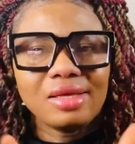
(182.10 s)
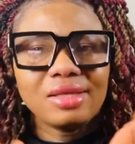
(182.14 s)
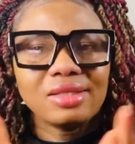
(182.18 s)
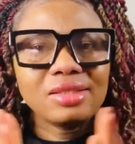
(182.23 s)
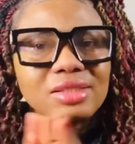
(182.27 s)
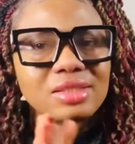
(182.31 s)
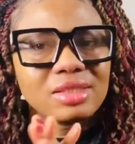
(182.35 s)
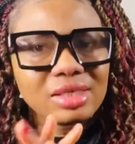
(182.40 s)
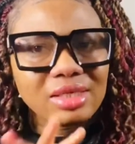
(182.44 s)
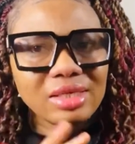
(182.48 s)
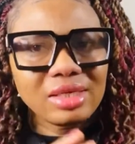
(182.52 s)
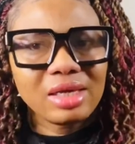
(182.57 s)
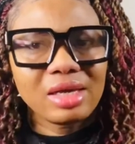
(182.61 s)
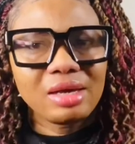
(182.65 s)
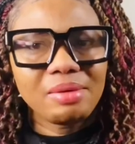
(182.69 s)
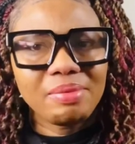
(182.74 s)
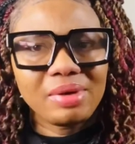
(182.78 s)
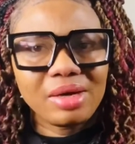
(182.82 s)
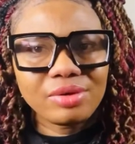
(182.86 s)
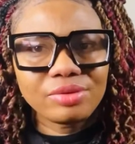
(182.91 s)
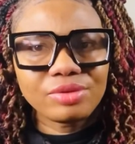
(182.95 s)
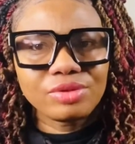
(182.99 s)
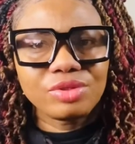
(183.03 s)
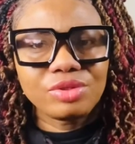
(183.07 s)
Think
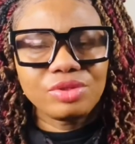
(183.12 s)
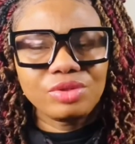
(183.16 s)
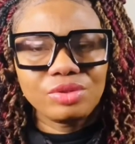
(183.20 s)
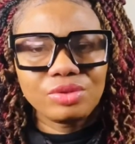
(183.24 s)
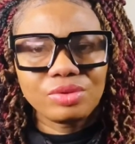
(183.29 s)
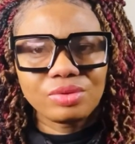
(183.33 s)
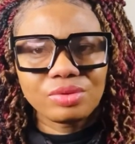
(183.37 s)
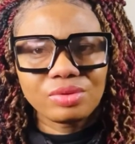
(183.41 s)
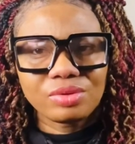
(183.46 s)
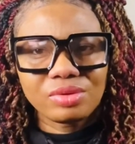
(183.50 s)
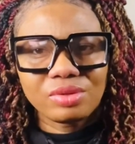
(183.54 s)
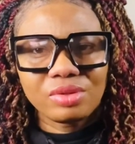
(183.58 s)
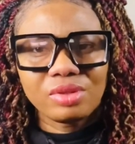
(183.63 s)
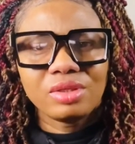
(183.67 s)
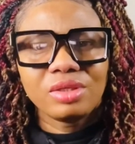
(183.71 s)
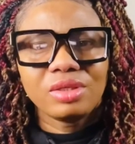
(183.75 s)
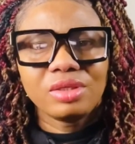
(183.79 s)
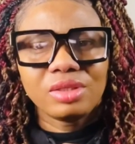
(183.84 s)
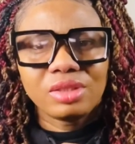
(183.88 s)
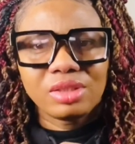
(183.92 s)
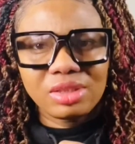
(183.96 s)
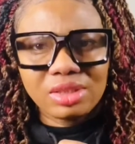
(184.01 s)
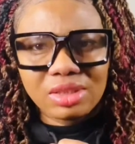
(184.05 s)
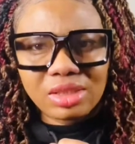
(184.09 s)
about you.
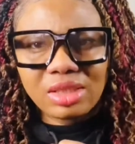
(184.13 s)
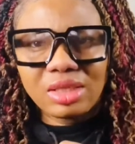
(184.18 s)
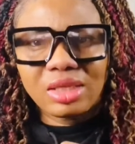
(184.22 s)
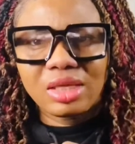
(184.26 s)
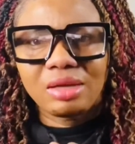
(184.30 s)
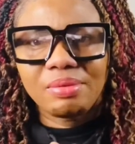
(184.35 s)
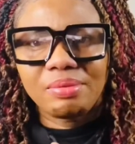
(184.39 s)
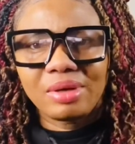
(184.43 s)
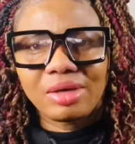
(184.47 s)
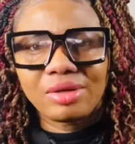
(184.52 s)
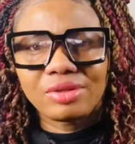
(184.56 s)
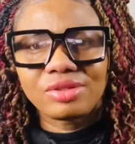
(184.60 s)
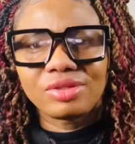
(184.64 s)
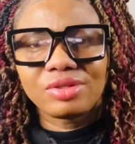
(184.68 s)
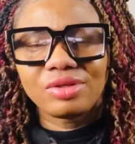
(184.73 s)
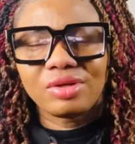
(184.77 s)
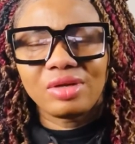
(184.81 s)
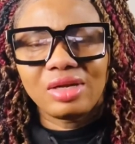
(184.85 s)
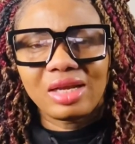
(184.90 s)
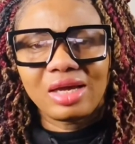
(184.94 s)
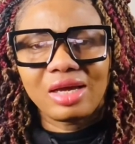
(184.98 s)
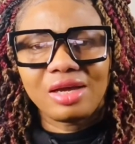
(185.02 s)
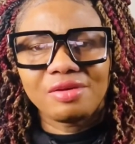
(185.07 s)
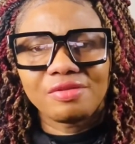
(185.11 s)
Think about your
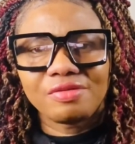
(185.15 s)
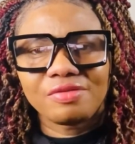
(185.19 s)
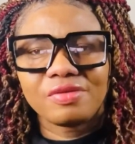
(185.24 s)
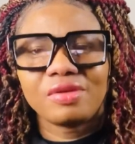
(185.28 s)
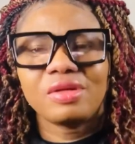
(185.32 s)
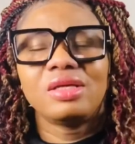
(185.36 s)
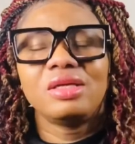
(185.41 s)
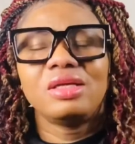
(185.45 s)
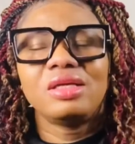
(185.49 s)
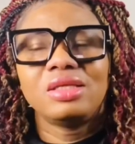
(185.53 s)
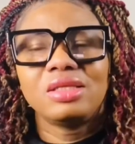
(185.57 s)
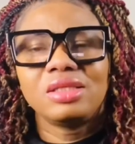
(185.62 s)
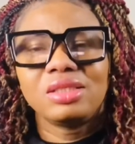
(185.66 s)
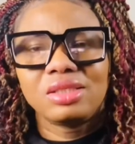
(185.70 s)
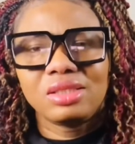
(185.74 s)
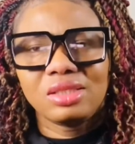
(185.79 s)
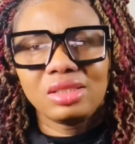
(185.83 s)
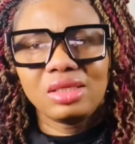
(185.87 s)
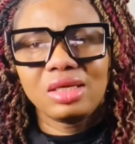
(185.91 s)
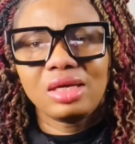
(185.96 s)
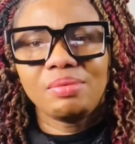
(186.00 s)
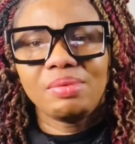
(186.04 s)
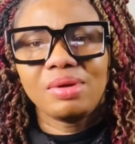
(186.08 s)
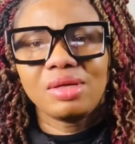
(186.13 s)
life.
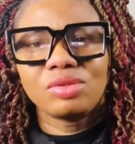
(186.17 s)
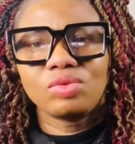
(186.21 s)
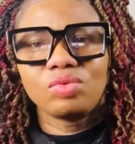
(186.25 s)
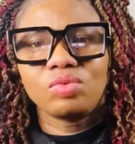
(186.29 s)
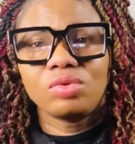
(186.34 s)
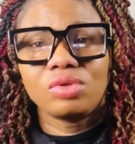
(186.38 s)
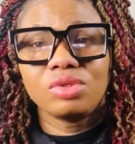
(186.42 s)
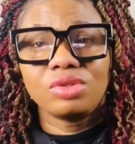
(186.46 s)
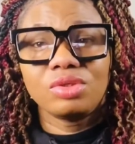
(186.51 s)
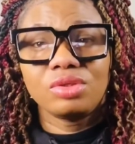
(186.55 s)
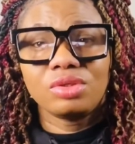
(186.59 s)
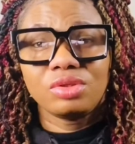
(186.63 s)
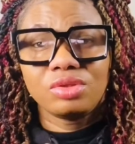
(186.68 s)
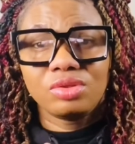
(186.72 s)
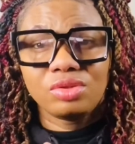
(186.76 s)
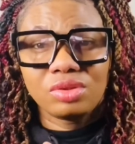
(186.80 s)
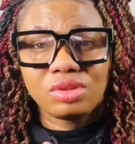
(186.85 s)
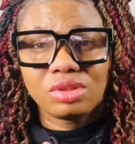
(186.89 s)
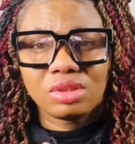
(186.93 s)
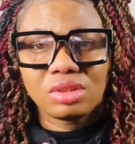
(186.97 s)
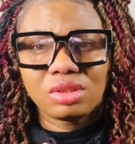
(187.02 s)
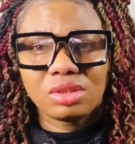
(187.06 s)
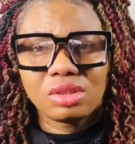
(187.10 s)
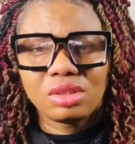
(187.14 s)
Think about what you're
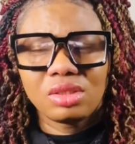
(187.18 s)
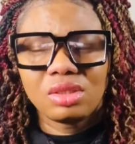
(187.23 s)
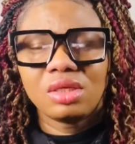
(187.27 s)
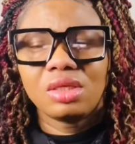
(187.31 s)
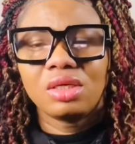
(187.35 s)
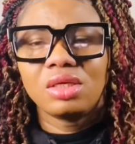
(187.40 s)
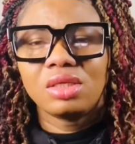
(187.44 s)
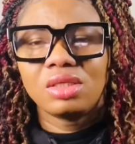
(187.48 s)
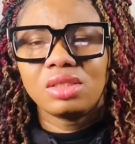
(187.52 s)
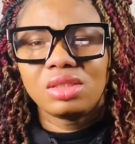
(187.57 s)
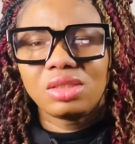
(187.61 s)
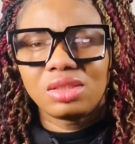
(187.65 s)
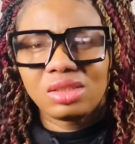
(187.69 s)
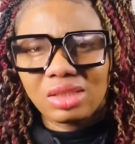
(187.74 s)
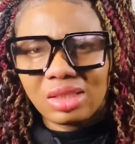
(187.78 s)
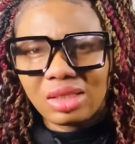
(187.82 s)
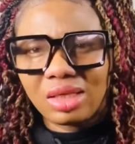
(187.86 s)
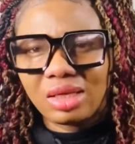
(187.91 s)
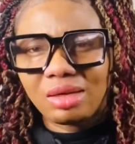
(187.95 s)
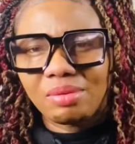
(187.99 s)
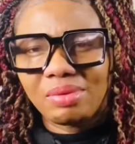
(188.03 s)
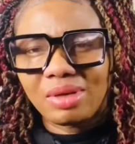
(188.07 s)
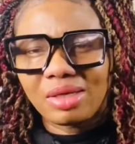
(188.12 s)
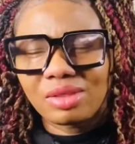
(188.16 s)
doing.
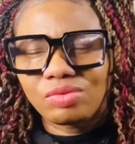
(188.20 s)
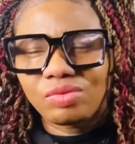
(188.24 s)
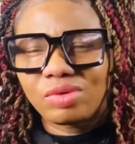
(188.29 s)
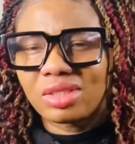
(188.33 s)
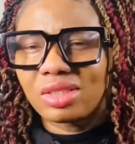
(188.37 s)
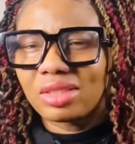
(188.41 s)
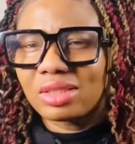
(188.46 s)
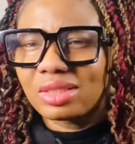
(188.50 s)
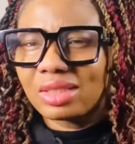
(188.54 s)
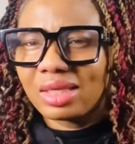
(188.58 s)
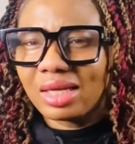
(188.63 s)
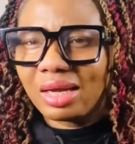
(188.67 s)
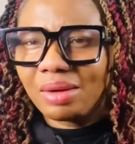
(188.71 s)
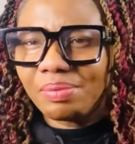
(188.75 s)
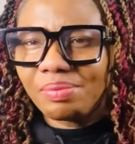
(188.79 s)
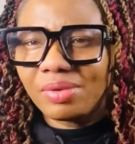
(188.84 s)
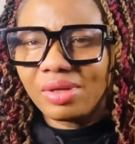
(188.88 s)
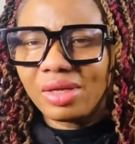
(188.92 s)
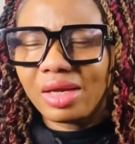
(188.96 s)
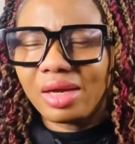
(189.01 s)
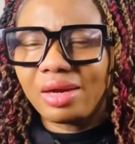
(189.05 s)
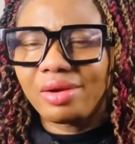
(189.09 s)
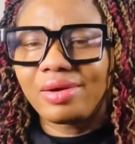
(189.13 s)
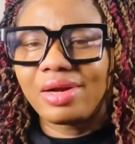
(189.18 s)
Think about what is
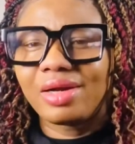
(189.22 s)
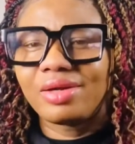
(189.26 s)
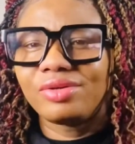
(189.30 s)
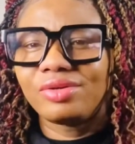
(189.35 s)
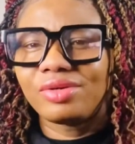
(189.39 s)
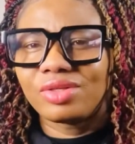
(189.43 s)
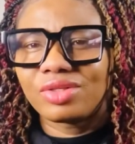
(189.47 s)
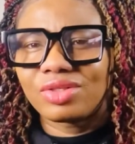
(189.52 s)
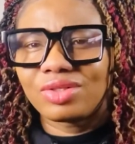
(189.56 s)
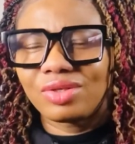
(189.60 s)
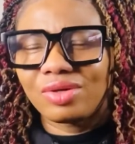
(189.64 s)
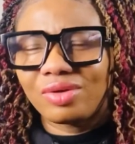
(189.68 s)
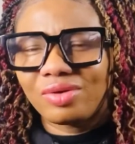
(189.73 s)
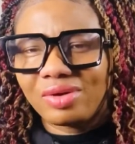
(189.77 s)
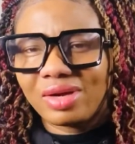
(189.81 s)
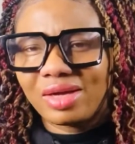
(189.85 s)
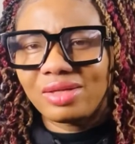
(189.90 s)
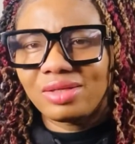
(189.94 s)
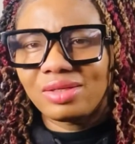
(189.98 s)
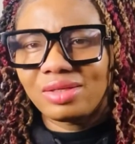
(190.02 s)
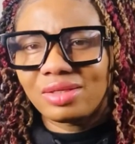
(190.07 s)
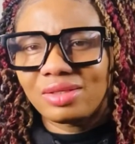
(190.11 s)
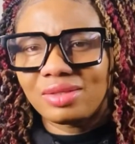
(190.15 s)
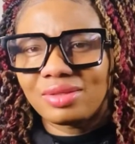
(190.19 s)
happening around your
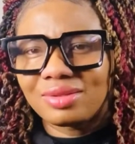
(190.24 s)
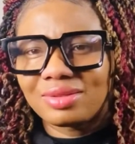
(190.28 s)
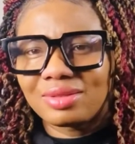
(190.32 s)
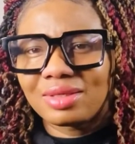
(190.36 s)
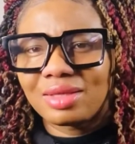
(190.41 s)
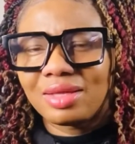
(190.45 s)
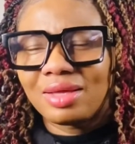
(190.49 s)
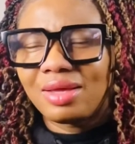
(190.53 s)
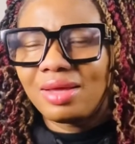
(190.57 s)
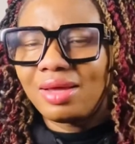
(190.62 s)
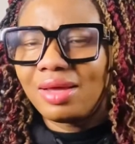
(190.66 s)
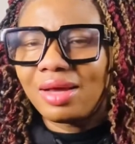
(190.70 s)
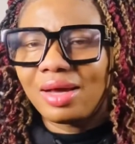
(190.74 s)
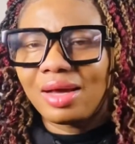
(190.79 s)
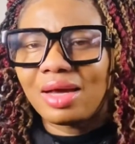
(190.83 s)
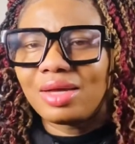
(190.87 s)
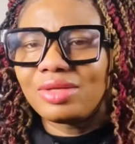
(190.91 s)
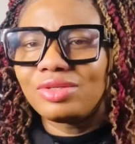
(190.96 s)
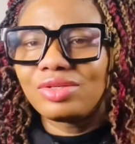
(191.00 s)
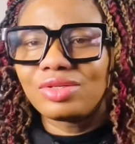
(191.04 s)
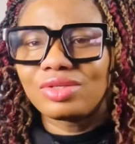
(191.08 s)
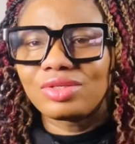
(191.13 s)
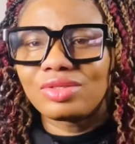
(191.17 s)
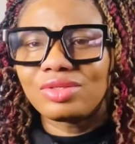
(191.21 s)
surroundings.
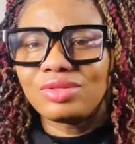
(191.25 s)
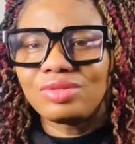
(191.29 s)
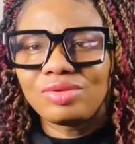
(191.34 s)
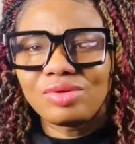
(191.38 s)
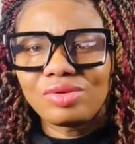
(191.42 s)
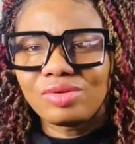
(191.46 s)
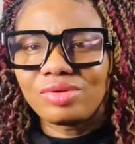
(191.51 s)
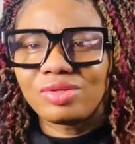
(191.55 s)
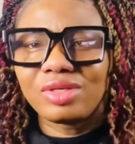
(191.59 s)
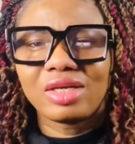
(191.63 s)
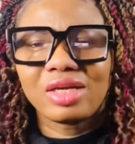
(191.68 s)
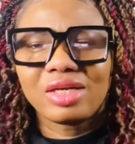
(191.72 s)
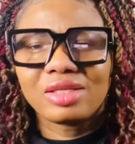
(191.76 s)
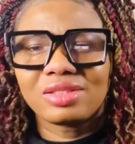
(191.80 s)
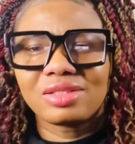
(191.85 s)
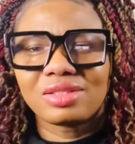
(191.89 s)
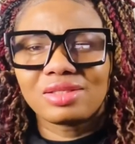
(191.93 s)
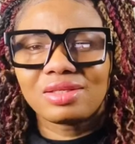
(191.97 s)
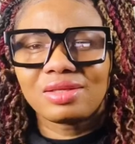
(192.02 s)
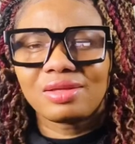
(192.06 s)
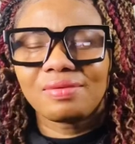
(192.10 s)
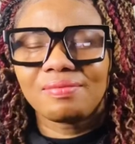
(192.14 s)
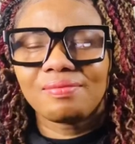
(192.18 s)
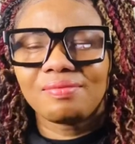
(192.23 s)
And just know that
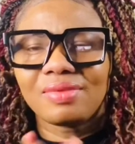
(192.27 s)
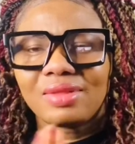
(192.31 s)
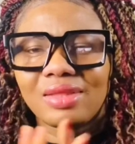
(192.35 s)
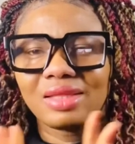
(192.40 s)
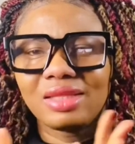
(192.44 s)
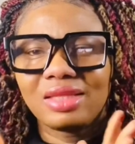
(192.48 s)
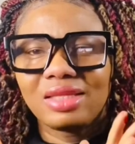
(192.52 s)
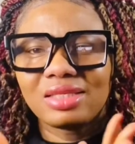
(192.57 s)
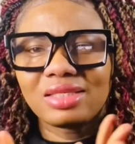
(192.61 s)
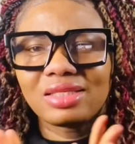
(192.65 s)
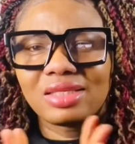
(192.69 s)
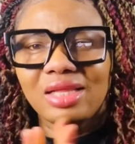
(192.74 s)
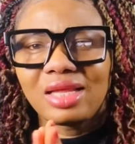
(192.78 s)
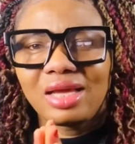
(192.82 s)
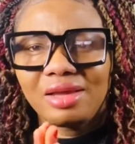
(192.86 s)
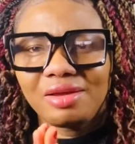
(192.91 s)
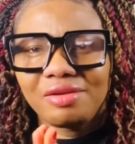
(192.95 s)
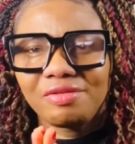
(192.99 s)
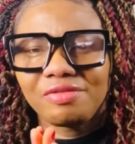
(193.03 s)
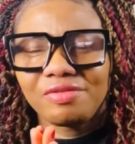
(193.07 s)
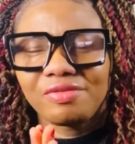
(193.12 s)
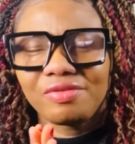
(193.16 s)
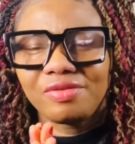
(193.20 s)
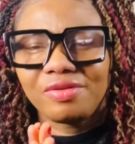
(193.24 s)
this
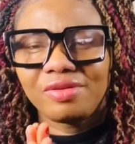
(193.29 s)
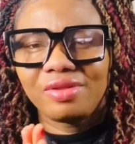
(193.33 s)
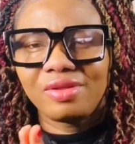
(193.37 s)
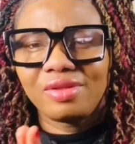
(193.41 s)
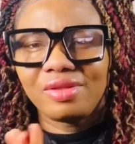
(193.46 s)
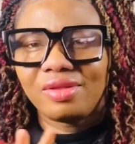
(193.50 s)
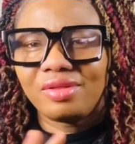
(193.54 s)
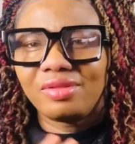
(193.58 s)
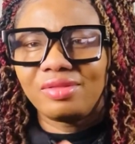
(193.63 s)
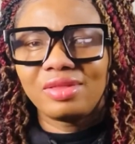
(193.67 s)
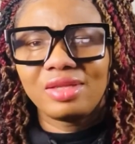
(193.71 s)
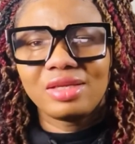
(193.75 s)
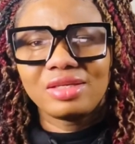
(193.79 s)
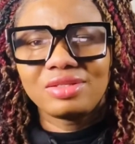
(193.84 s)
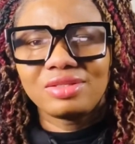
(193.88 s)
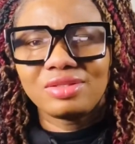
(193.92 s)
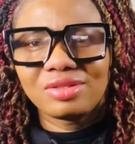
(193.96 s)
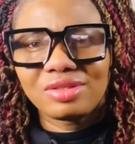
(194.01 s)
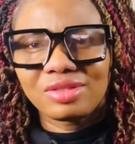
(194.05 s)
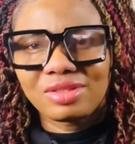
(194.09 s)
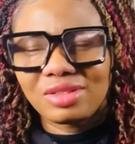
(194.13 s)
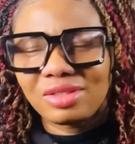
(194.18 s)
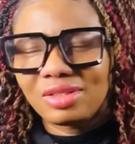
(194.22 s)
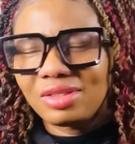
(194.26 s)
life, there's
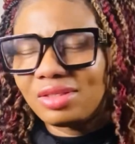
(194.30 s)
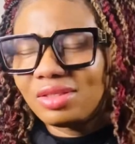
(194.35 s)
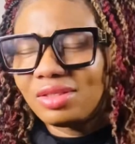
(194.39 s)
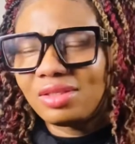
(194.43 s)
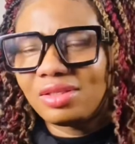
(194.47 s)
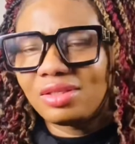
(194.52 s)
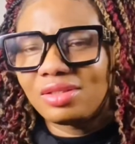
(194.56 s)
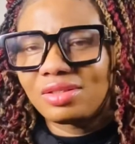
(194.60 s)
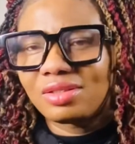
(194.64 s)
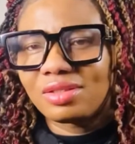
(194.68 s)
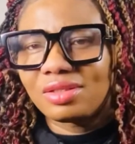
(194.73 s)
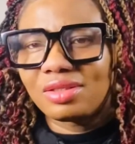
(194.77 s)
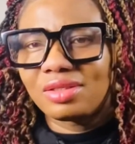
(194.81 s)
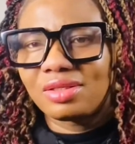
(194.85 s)
nothing in it.